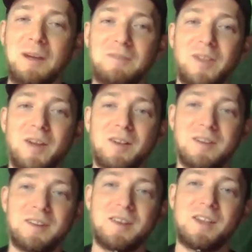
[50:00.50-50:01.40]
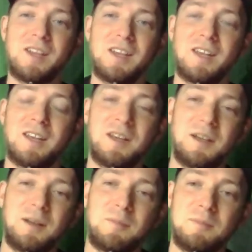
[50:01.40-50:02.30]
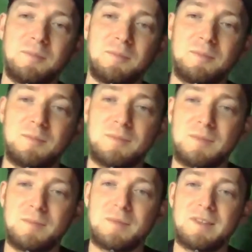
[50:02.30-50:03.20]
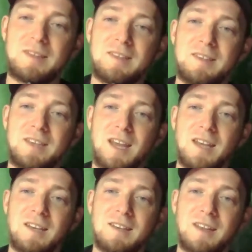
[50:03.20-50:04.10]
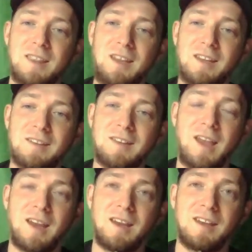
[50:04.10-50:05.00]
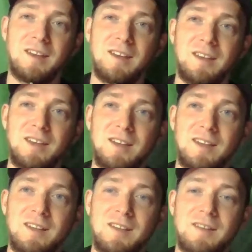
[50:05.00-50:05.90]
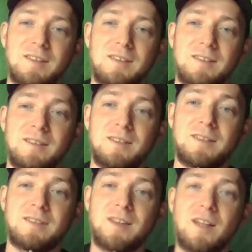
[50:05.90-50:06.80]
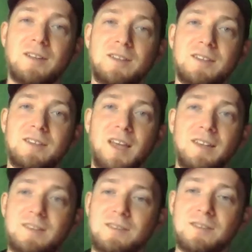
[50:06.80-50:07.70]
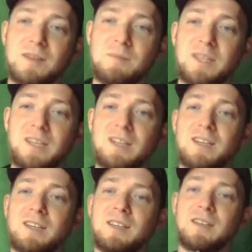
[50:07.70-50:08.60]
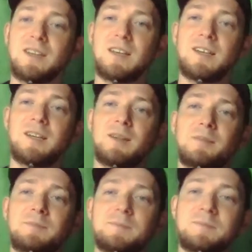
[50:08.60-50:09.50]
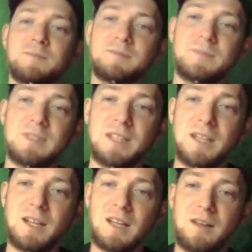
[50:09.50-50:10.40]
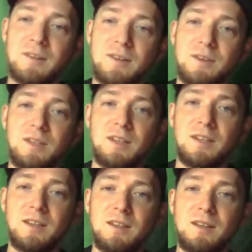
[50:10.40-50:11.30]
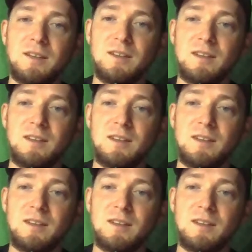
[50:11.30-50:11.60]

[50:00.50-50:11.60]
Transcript: who have large um, states. I think it's like salt test or something um, that allows you to